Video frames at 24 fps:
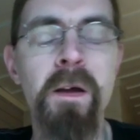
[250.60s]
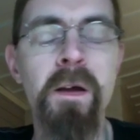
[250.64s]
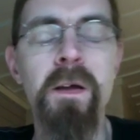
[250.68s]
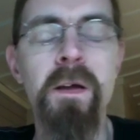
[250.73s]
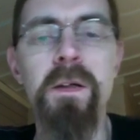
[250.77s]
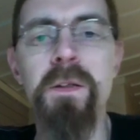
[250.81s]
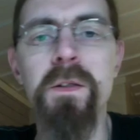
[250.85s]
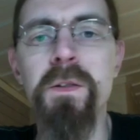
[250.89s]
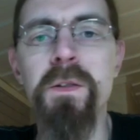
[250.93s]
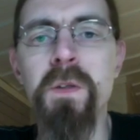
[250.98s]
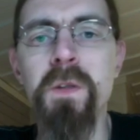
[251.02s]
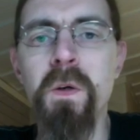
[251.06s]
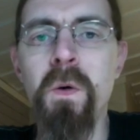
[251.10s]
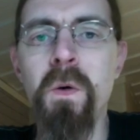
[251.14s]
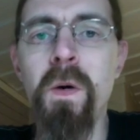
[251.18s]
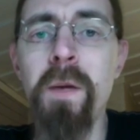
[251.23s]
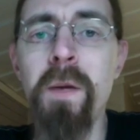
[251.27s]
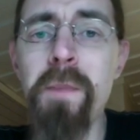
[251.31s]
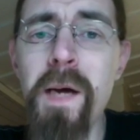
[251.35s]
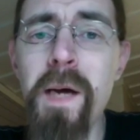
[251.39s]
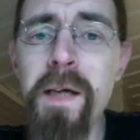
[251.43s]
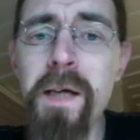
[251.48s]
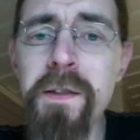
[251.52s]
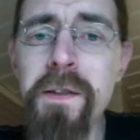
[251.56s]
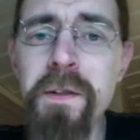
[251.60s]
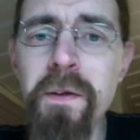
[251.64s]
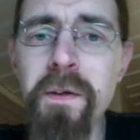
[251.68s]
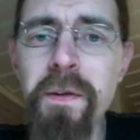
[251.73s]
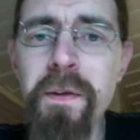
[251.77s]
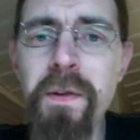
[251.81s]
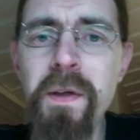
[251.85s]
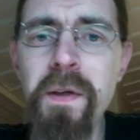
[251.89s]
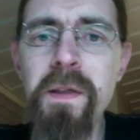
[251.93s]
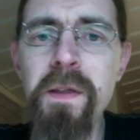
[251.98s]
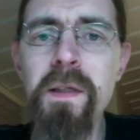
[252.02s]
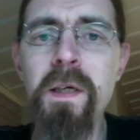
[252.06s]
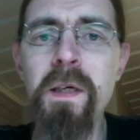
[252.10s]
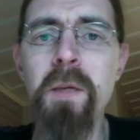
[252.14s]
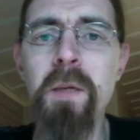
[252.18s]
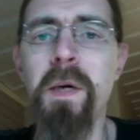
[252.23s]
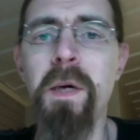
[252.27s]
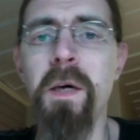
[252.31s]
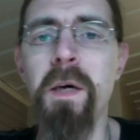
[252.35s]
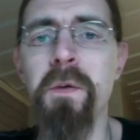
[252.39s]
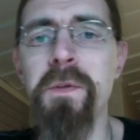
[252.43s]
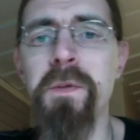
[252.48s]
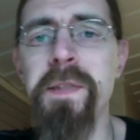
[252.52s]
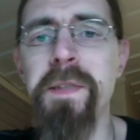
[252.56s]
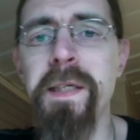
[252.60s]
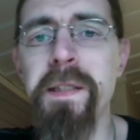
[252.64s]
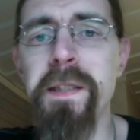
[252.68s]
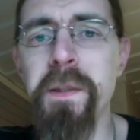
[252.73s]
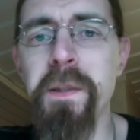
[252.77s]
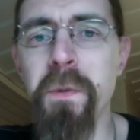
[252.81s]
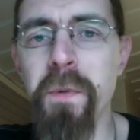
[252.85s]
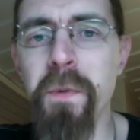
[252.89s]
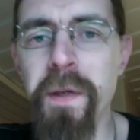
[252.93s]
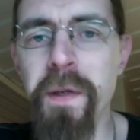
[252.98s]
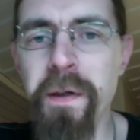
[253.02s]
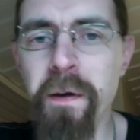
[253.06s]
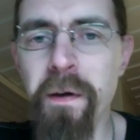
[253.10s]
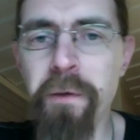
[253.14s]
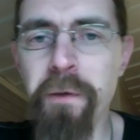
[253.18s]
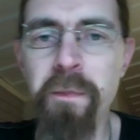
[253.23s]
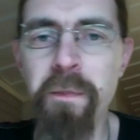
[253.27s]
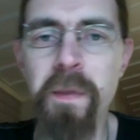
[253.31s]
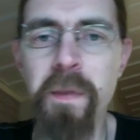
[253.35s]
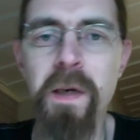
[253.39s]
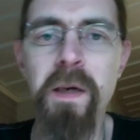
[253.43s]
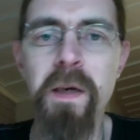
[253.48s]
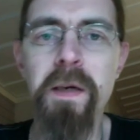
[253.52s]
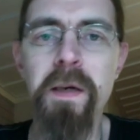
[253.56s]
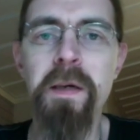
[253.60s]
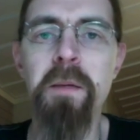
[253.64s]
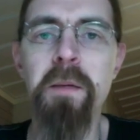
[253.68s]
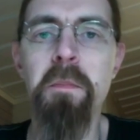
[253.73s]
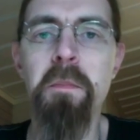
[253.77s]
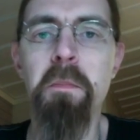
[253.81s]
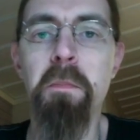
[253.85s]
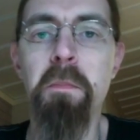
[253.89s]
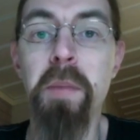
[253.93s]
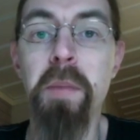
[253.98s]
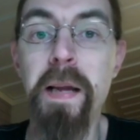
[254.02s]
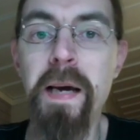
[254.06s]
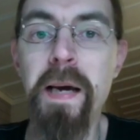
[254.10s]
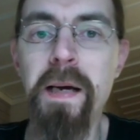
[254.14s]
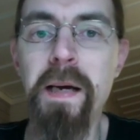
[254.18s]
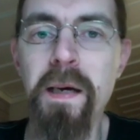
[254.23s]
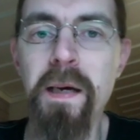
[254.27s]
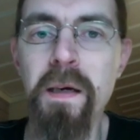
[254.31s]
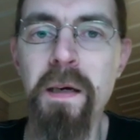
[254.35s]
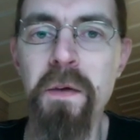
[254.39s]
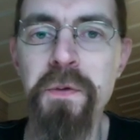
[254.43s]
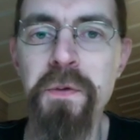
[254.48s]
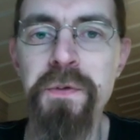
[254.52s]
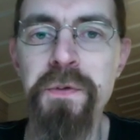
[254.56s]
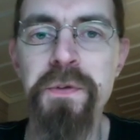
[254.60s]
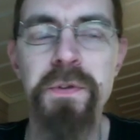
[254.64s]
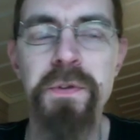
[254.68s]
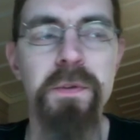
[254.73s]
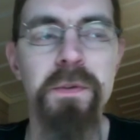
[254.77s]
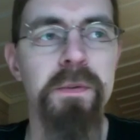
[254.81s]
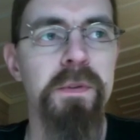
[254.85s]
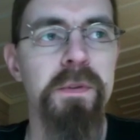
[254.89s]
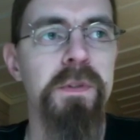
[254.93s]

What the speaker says: So I'm actually thinking about getting rid of my blackouts.